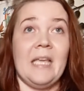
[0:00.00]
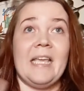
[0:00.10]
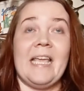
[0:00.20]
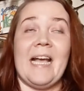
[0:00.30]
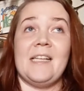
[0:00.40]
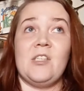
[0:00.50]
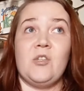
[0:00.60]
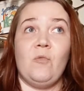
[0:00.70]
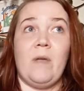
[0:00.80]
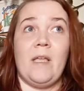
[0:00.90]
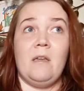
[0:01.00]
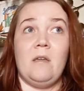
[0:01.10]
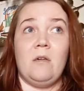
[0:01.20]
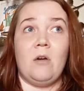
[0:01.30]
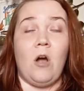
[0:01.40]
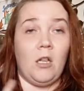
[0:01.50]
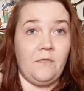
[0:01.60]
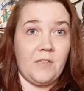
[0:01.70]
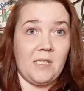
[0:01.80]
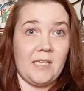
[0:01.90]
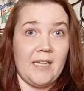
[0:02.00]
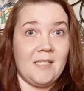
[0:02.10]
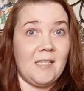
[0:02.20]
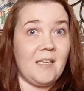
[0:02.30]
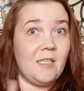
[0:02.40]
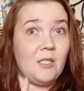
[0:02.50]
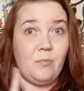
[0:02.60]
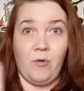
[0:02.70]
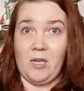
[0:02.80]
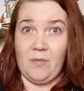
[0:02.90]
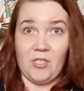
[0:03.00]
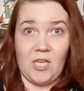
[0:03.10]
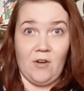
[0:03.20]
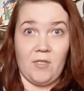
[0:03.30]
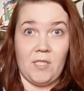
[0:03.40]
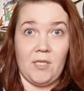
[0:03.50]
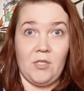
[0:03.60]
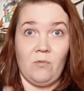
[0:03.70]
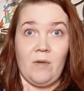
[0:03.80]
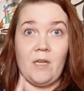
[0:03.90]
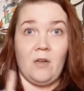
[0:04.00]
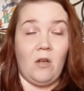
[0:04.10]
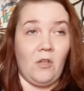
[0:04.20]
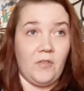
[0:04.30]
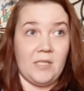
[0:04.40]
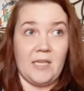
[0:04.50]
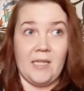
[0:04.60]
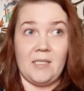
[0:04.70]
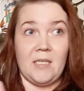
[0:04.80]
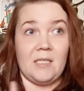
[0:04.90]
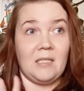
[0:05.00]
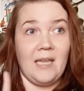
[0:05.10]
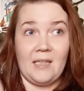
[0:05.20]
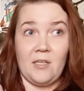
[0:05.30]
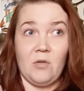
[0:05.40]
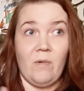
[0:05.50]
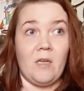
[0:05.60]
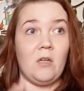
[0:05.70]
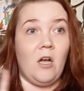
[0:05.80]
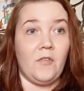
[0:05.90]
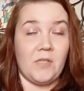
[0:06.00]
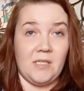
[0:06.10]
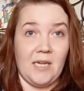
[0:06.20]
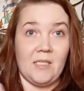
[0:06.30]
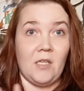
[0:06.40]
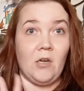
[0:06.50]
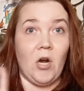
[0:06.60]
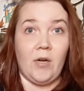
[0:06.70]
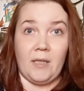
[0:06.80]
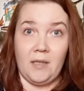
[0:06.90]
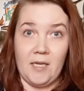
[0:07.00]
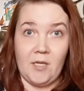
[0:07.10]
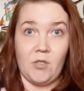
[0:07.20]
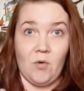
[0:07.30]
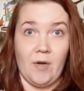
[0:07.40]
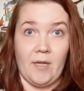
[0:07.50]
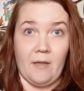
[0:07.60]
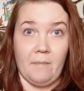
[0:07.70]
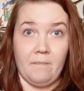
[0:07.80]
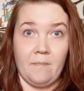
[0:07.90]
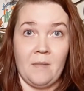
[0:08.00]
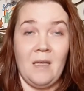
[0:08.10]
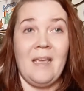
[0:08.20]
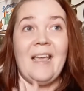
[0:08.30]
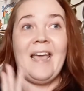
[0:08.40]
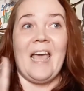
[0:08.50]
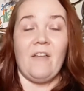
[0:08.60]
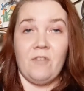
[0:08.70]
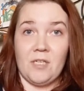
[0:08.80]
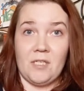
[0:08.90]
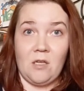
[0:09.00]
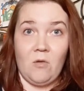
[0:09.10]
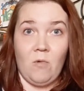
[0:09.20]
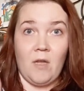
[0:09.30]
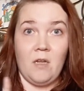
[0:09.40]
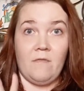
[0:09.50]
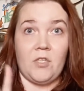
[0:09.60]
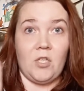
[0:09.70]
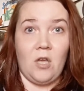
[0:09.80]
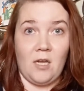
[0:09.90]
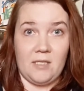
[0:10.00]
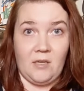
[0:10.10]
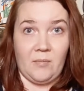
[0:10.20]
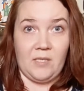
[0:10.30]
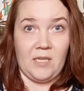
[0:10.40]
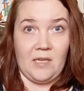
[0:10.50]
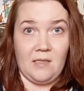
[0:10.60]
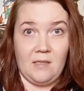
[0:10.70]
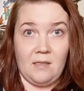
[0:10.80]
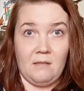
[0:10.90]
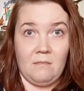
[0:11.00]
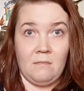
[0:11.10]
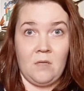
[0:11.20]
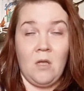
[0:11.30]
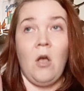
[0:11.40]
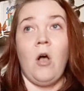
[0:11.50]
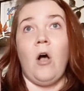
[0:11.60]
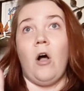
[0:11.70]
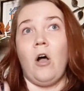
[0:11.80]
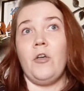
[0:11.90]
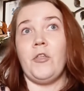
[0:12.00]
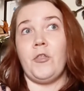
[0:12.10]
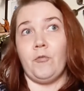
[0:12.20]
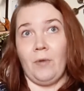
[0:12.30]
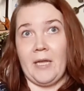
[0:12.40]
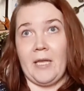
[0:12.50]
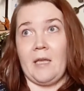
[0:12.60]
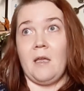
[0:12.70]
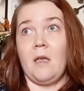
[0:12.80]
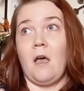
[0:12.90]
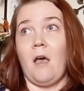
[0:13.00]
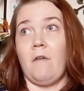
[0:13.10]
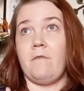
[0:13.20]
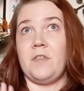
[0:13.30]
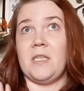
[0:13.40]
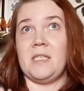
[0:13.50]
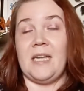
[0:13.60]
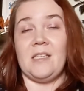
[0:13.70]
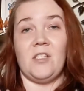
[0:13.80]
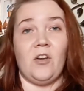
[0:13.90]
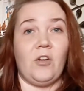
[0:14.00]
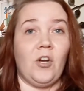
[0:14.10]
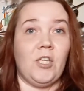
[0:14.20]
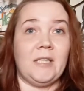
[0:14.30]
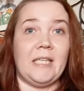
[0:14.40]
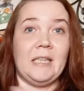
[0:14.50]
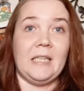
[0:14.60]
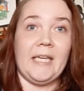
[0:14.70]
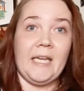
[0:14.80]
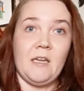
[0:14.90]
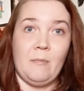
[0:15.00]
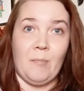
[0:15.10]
he has to win all of the states he is pretty much guaranteed to win, all the states he's likely to win, all the states that are already leaning toward him, every single one of the toss-up states, all 3 of the states that are currently lean